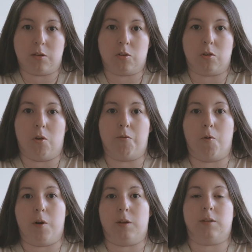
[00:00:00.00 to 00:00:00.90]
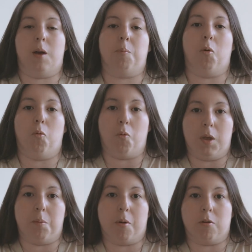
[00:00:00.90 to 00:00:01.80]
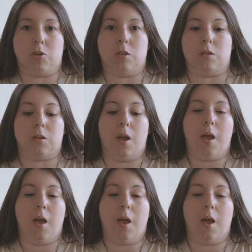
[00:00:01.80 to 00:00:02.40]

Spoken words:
So for example, we purchased